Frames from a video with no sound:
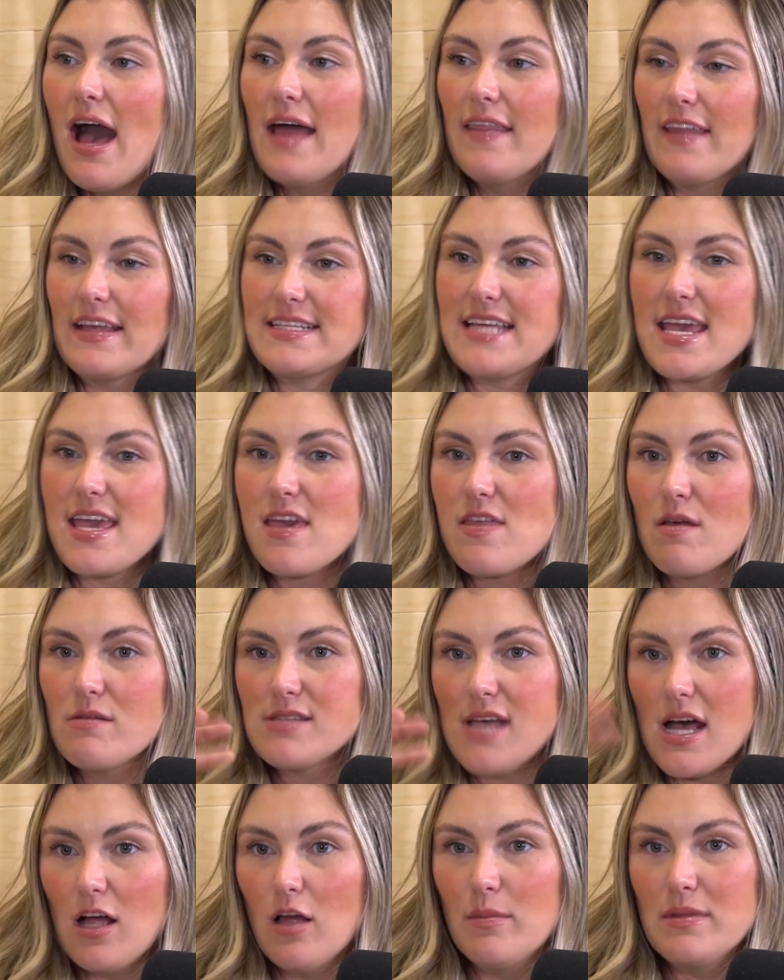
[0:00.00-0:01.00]
And taking
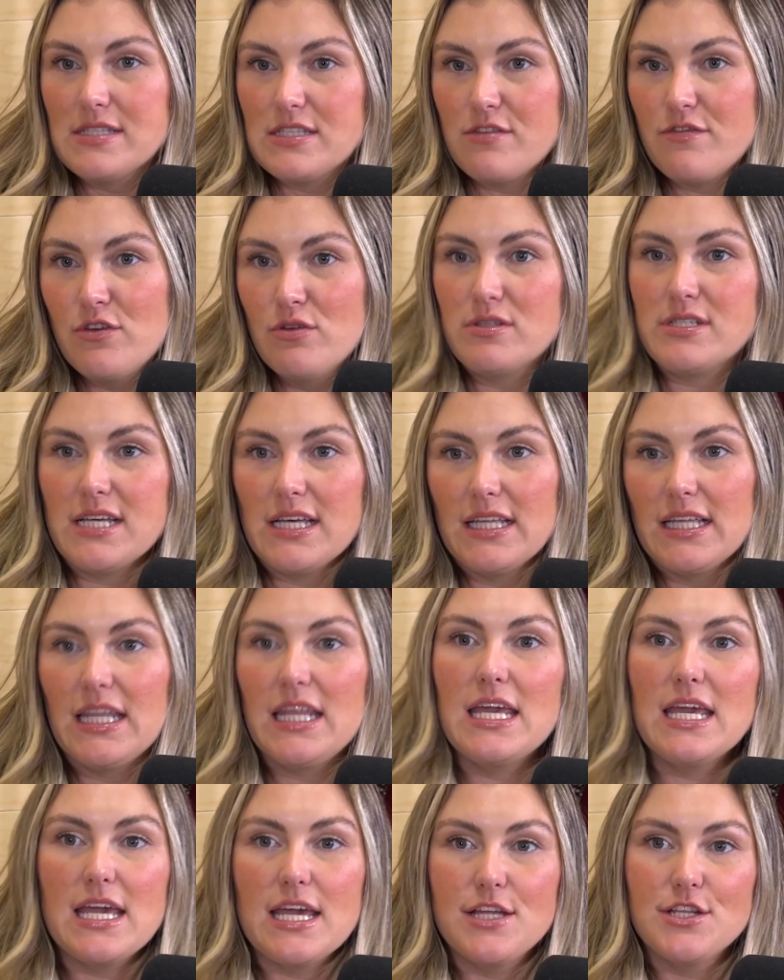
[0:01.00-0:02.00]
those elements of
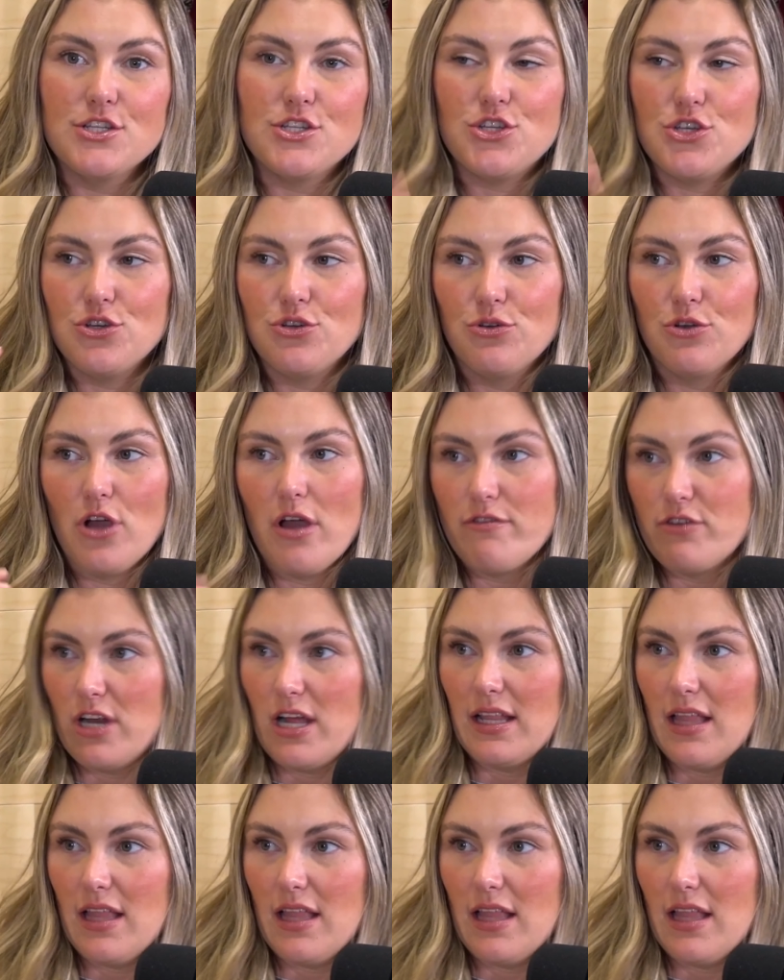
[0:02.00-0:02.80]
utility into your everyday